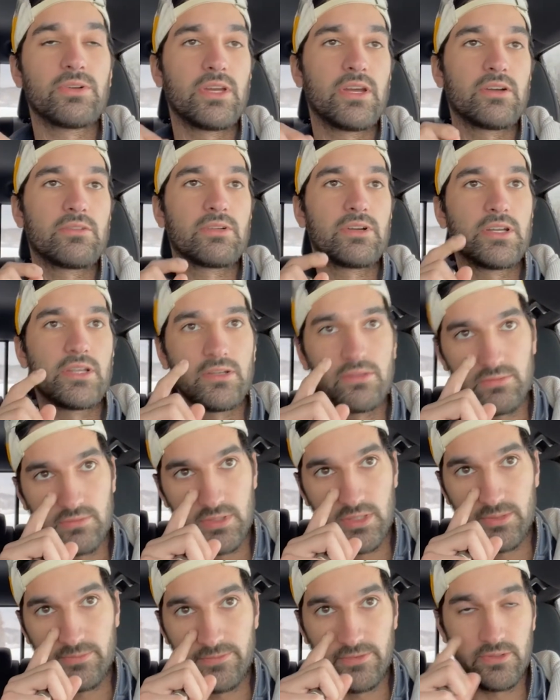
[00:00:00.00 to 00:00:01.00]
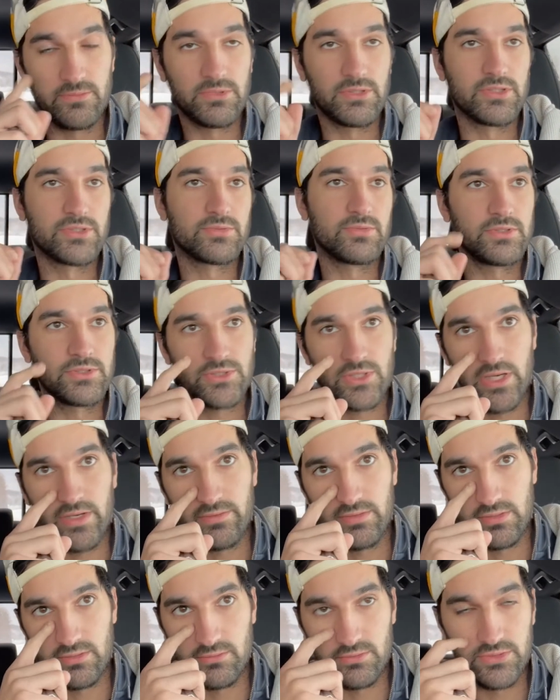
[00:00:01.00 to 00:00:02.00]
out right now, and I'm filming this while
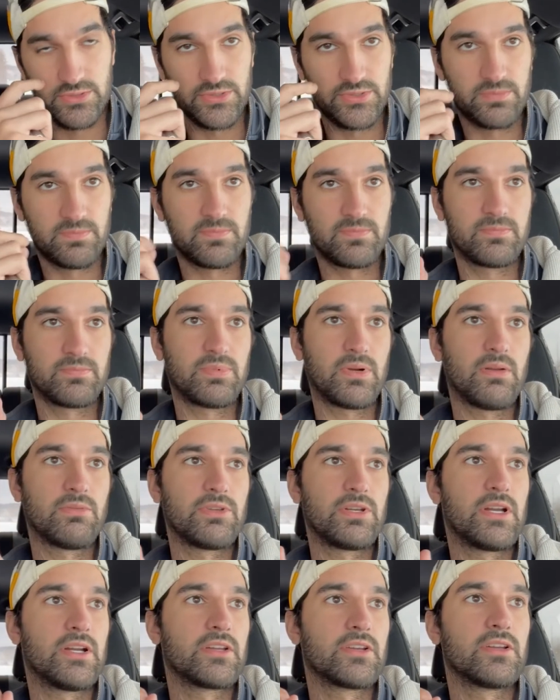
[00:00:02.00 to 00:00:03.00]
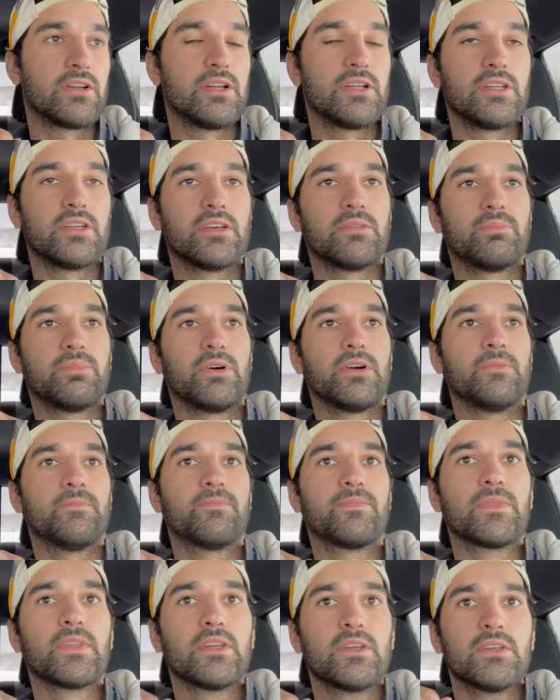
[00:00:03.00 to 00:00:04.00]
driving, which is probably not a good idea, but
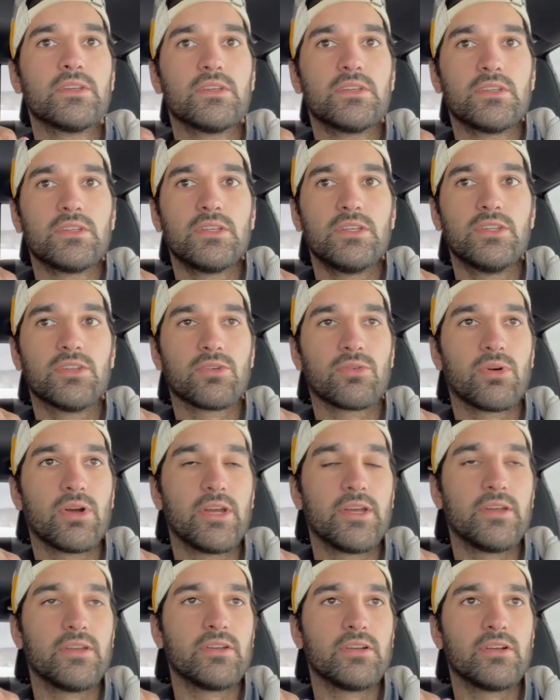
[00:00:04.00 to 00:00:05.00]
either way.